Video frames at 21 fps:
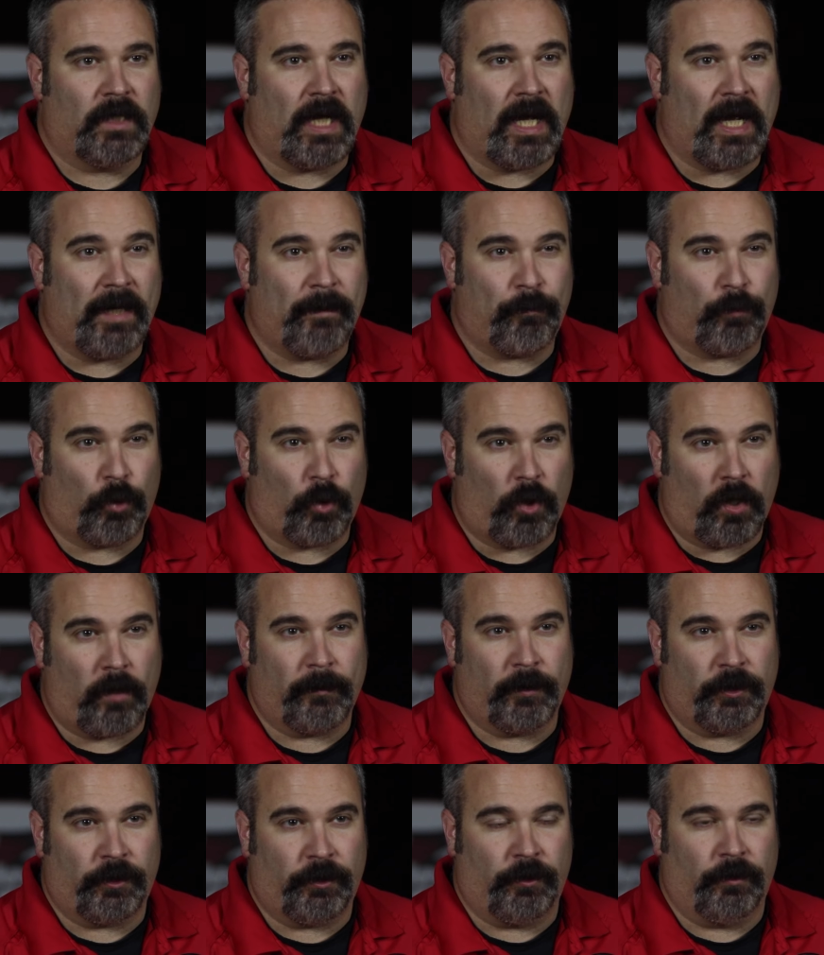I
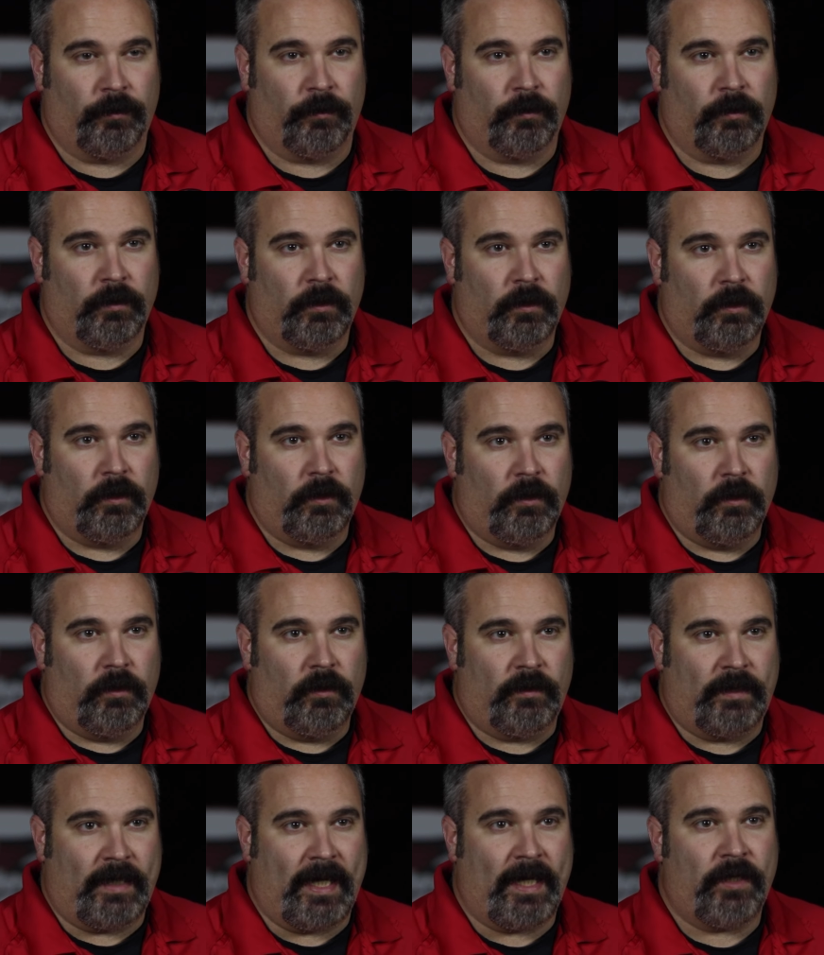promise you,
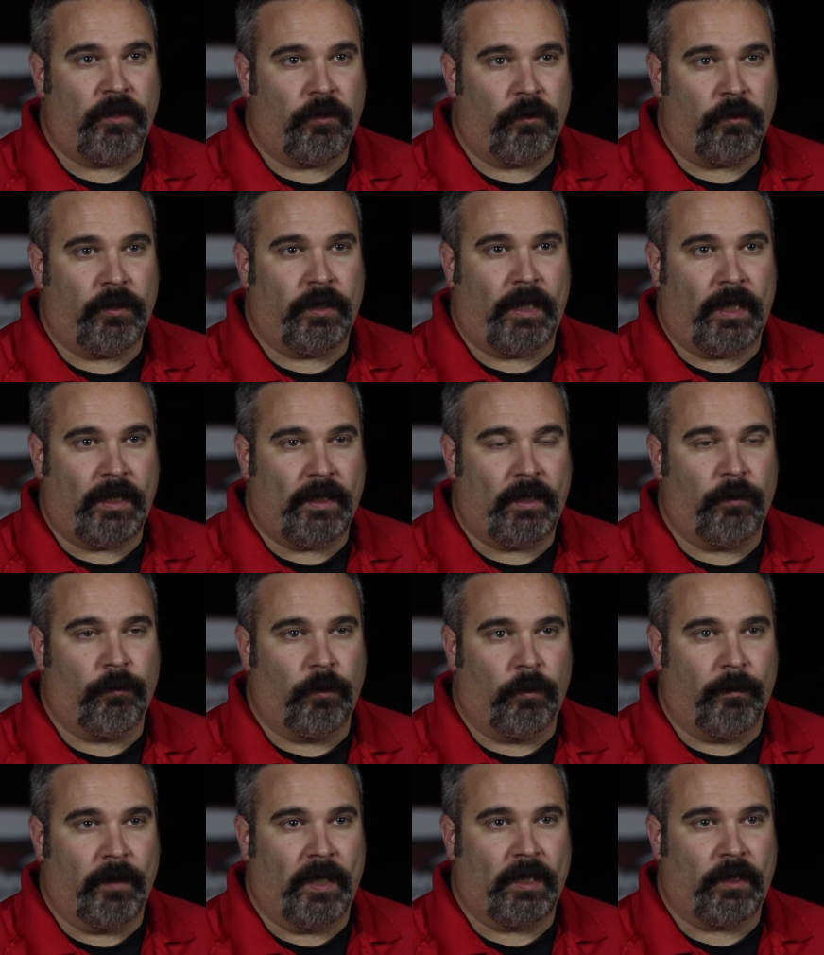Daniel and Andy
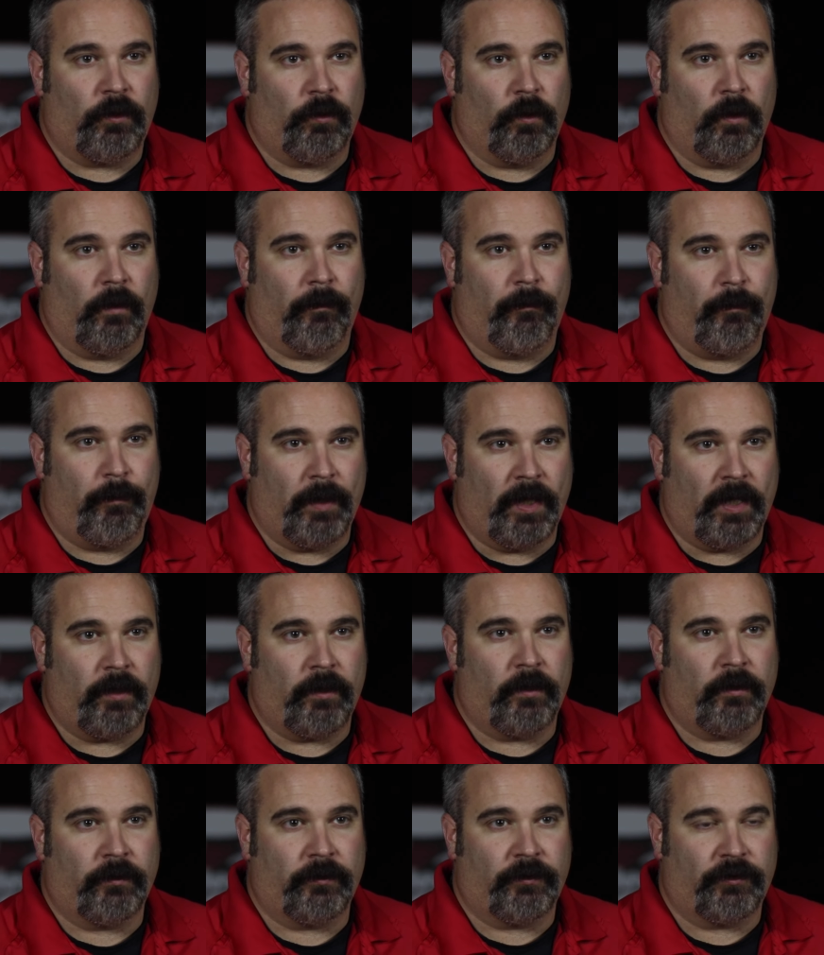will make you a
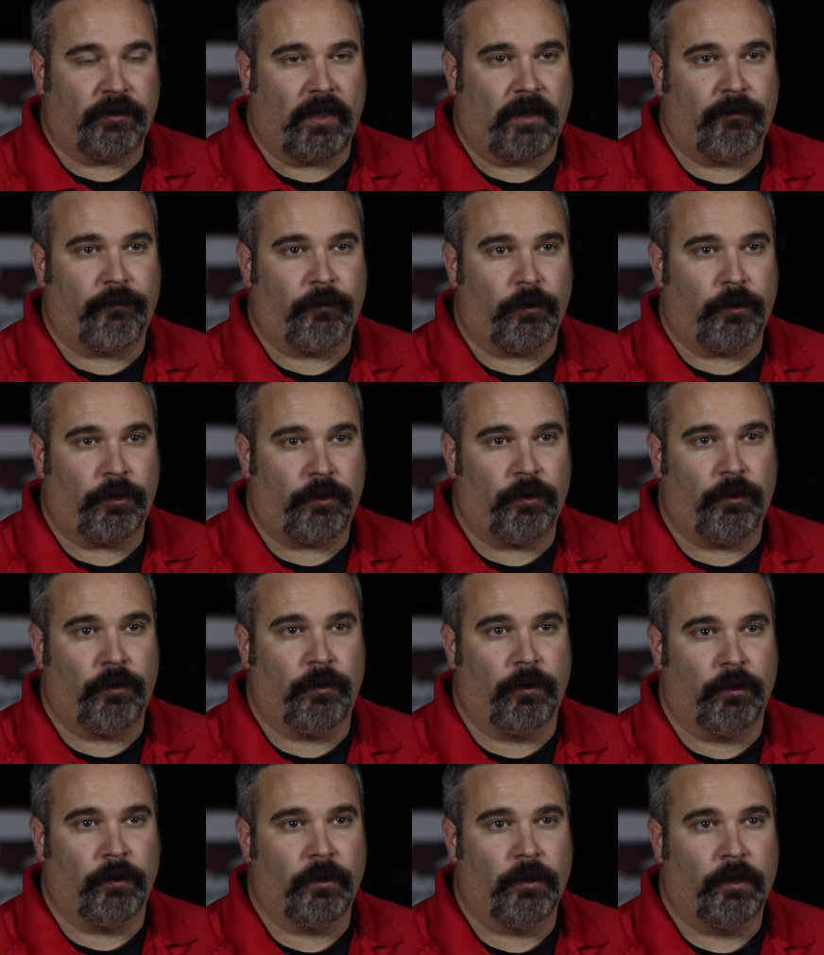better, safer
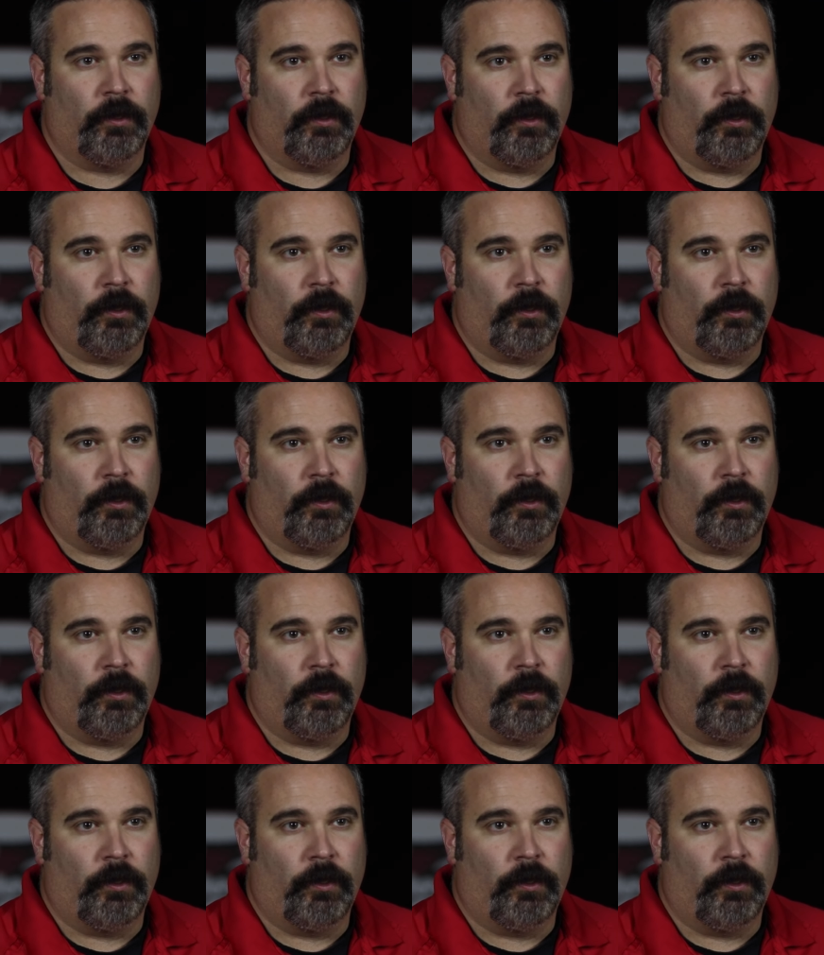shooter